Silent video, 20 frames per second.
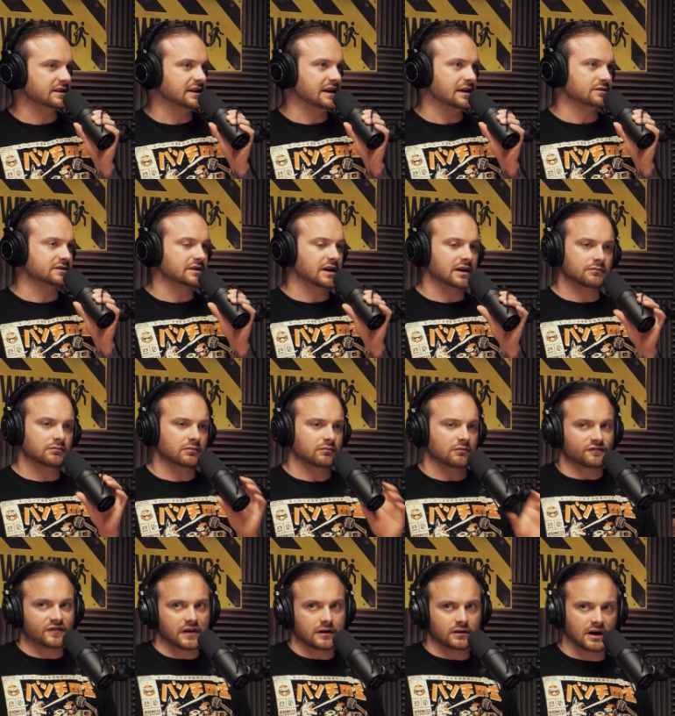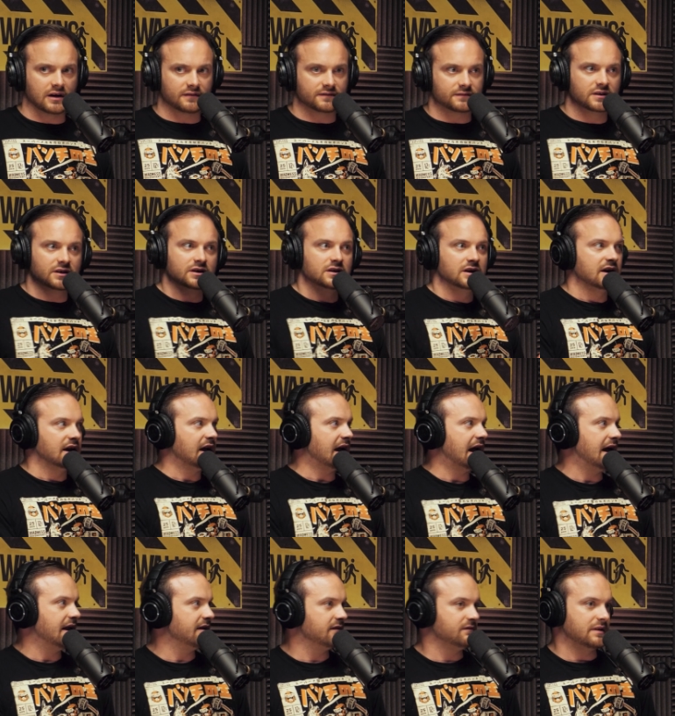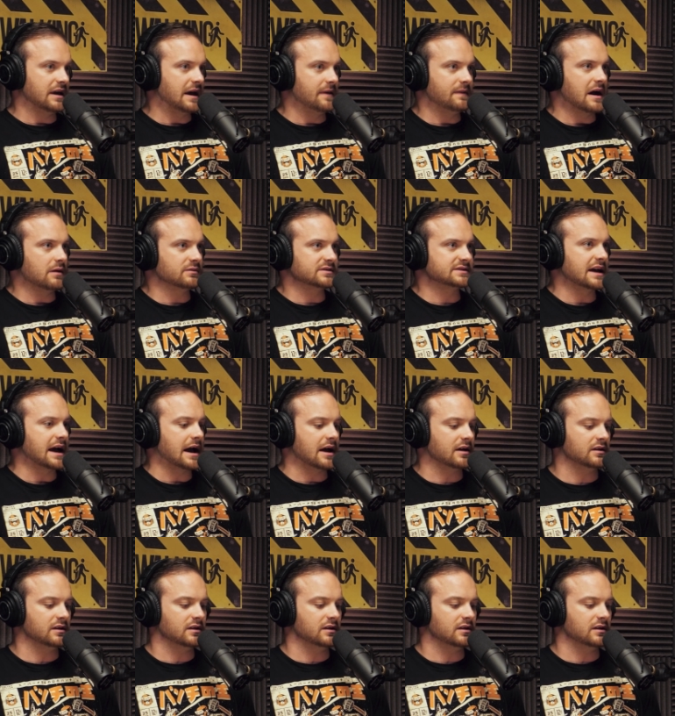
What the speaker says: And he was like, fair enough. And that was that.